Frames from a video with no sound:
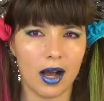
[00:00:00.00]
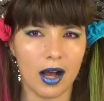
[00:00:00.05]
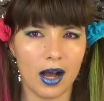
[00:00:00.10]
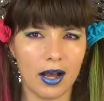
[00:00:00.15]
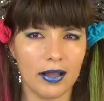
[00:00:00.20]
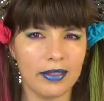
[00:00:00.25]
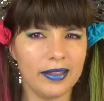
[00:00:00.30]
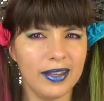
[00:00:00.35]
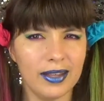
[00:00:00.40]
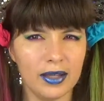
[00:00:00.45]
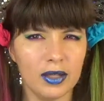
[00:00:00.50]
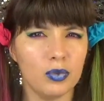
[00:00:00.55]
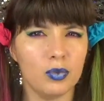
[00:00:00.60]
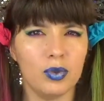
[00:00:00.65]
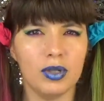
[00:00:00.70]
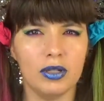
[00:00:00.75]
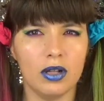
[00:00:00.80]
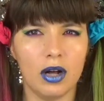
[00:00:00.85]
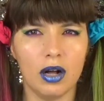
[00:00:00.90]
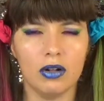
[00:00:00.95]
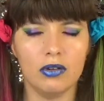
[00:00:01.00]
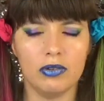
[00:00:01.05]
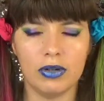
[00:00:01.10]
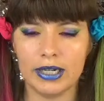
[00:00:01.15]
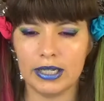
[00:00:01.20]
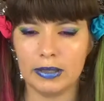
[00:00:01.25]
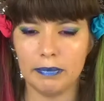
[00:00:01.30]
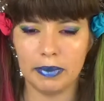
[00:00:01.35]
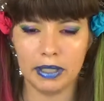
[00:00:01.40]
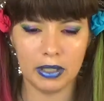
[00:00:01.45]
I think it will
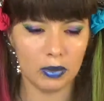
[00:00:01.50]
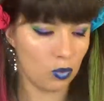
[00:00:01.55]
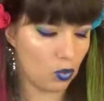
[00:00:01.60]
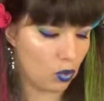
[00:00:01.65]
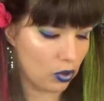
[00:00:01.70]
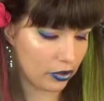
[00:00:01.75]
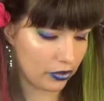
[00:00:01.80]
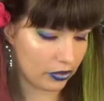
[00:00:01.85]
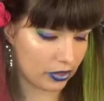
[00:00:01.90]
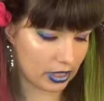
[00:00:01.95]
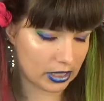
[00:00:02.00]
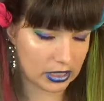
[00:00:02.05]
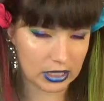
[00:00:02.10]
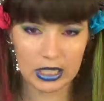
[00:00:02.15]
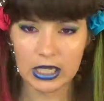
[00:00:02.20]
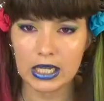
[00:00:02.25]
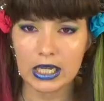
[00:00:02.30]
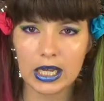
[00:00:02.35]
already be worth it.